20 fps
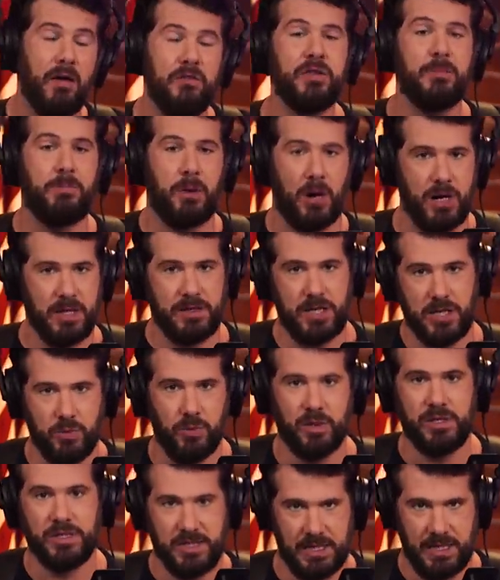of the party that
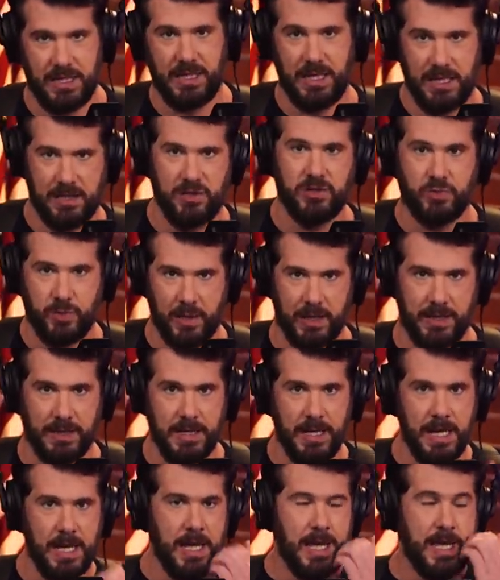you are seeing in
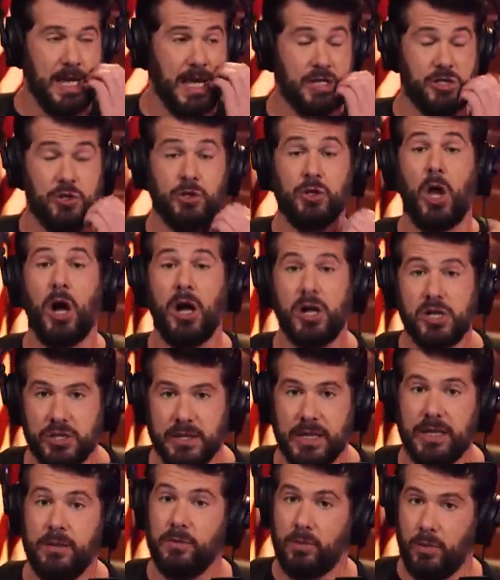Sweden is
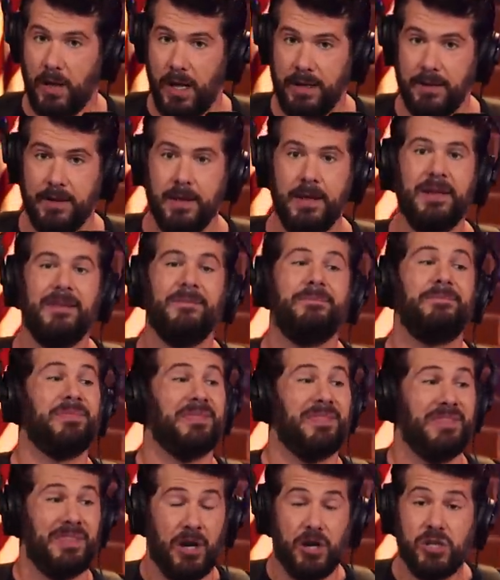largely what?
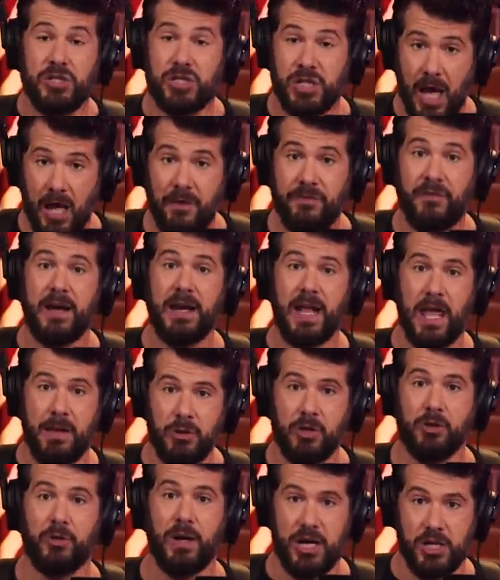They're tough on
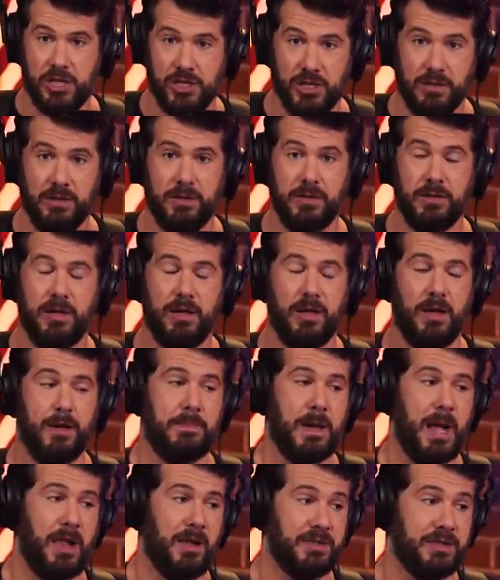immigration
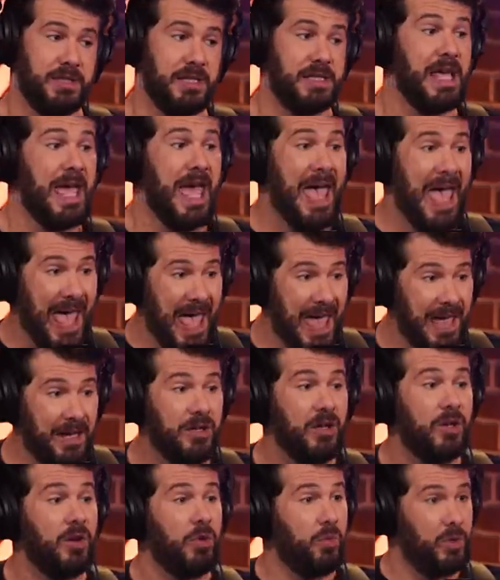policies.
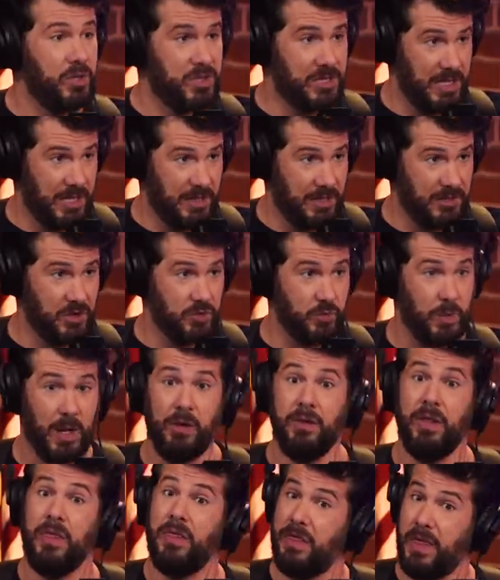And we're seeing this as
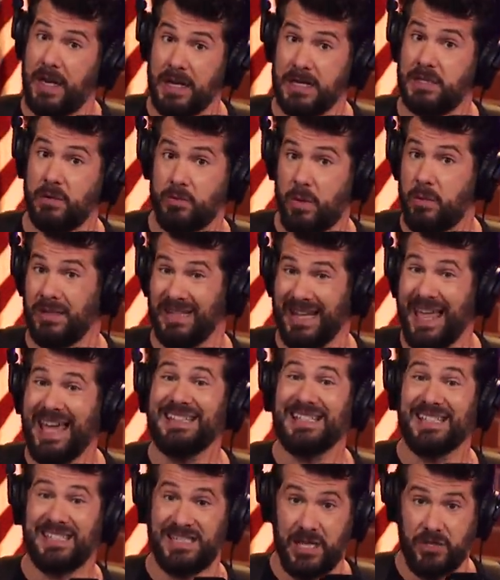well. Things that we would
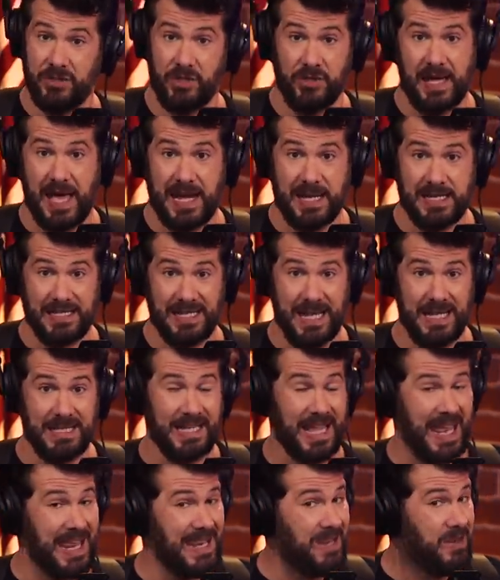like to see in the United
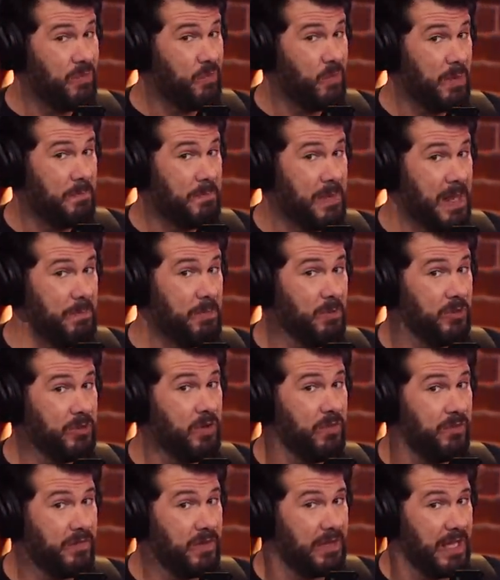States. And when people
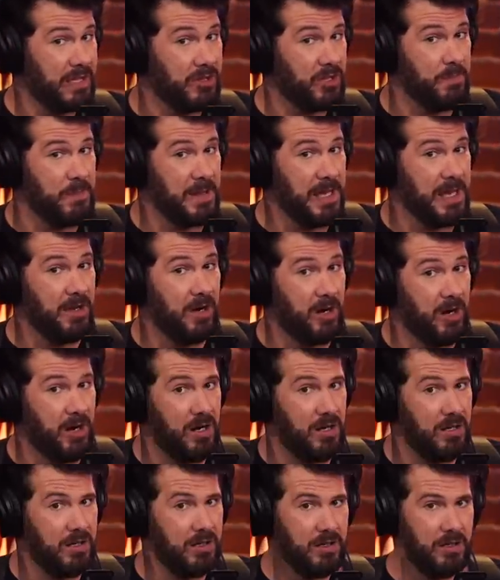don't feel like they're being
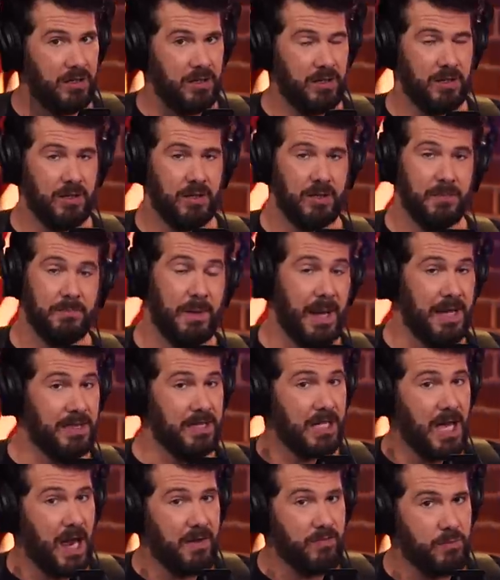heard by
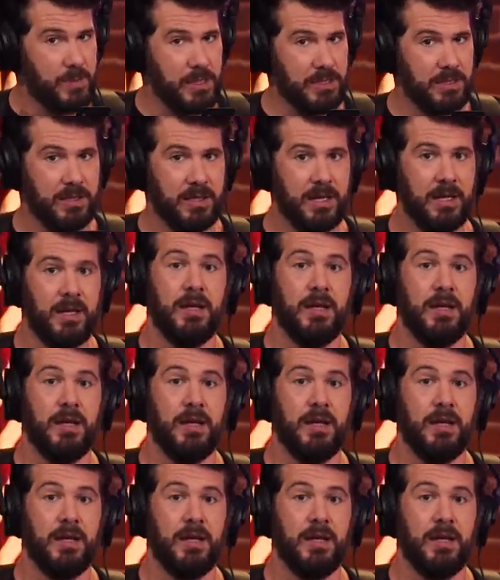the government,